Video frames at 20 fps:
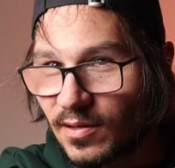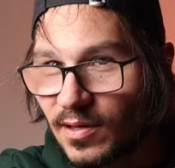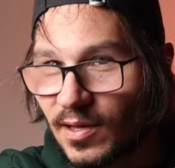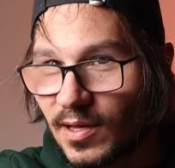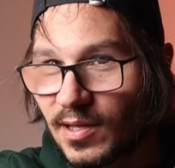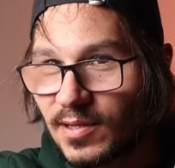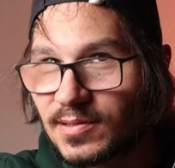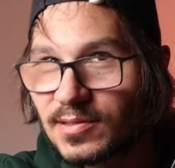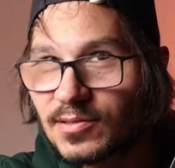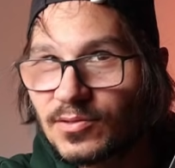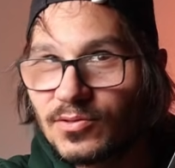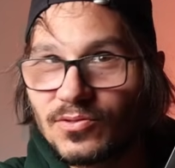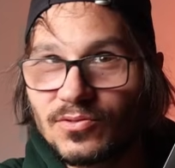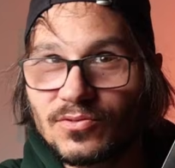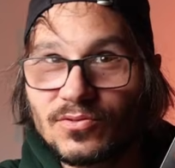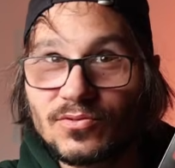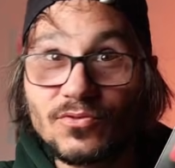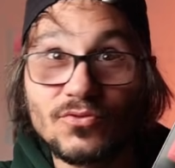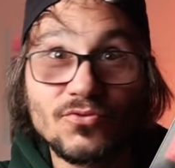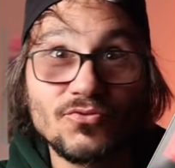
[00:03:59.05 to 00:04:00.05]
It's
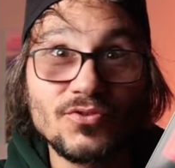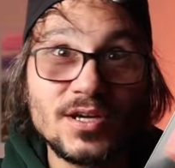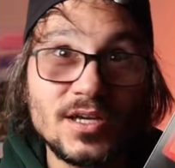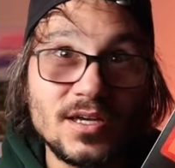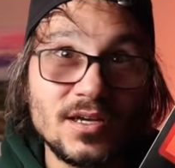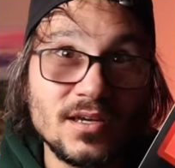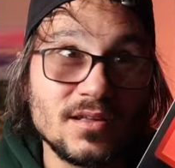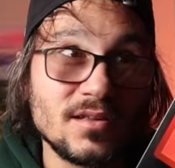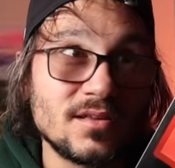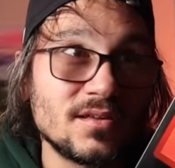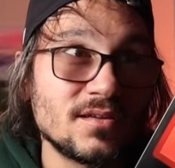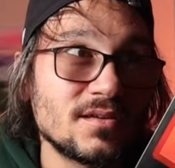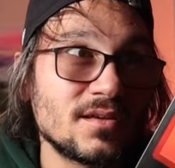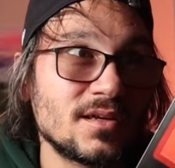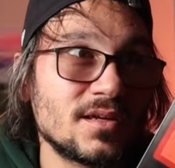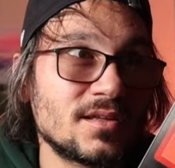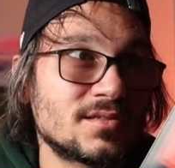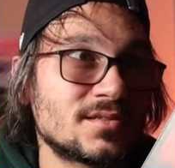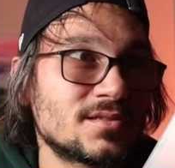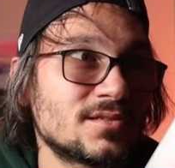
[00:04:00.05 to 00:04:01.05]
to read,
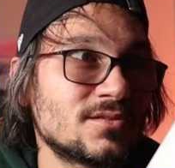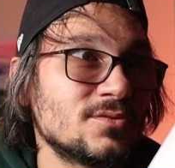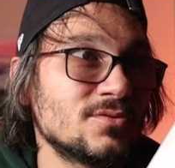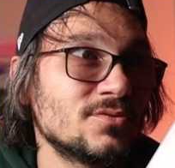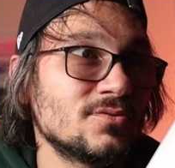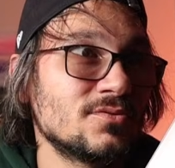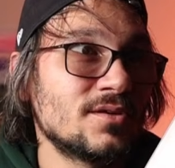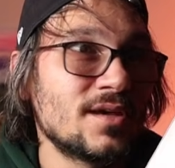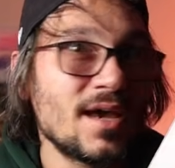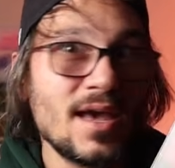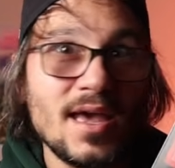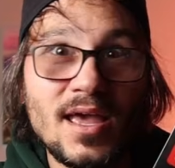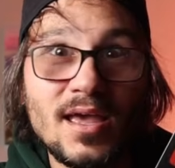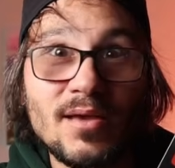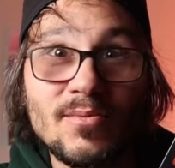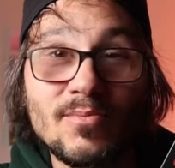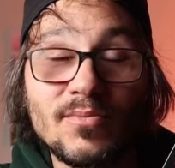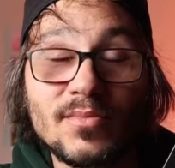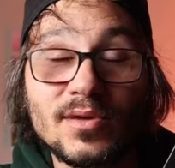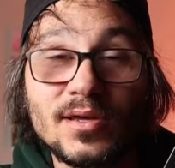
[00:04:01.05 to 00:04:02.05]
it's to
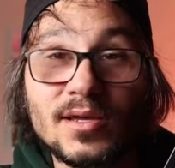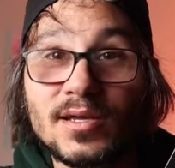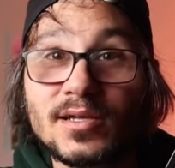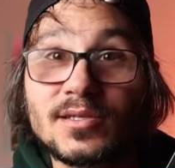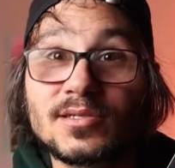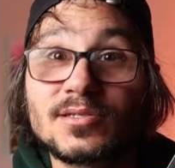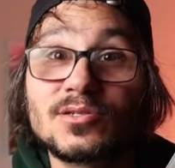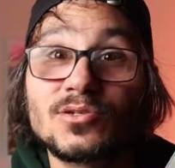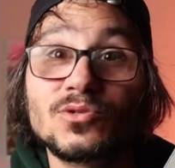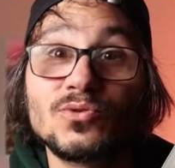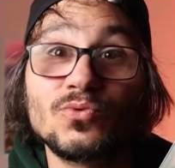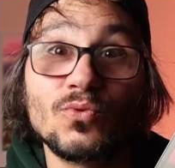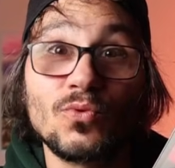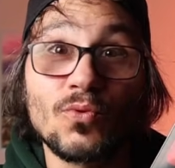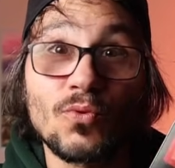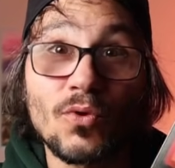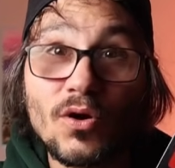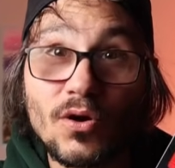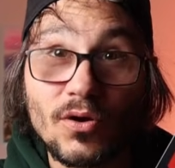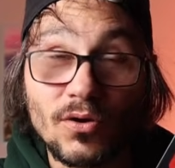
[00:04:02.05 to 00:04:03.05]
game, it's to
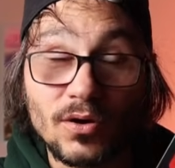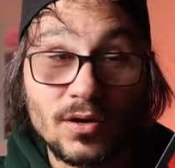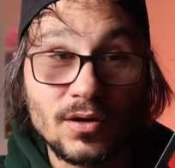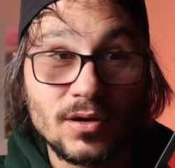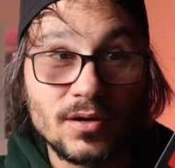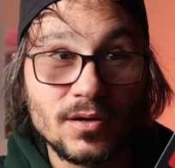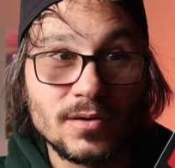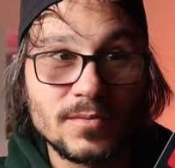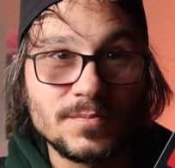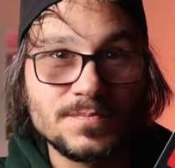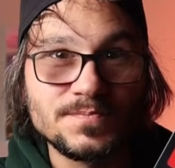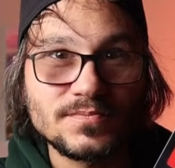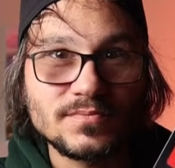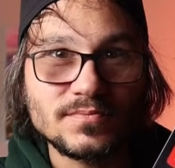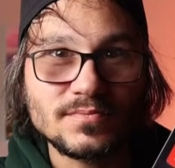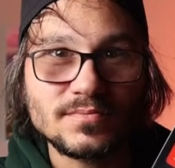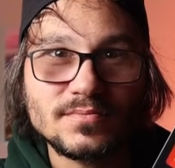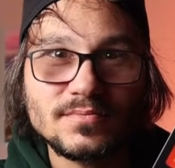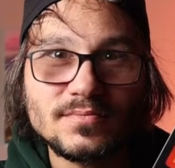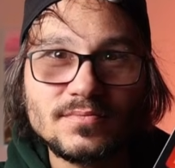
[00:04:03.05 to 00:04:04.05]
work.
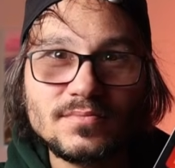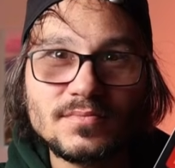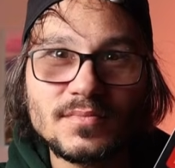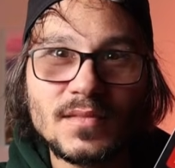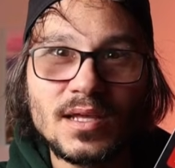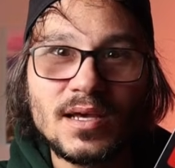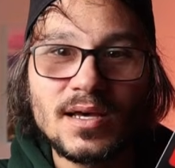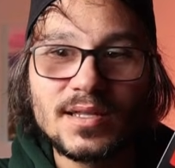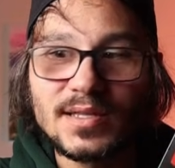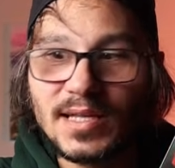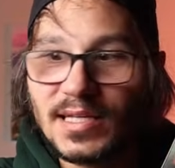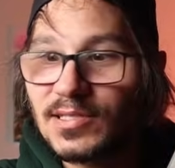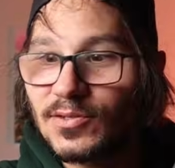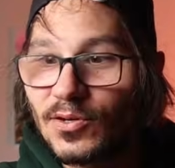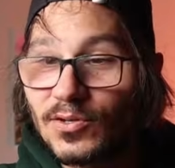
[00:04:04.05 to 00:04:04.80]
That's